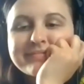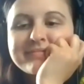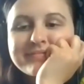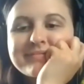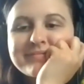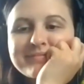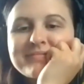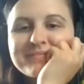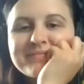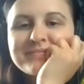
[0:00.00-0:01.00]

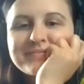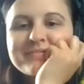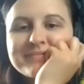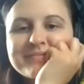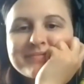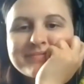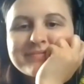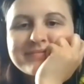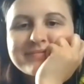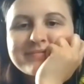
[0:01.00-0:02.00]

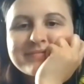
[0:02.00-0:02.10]
(not speaking)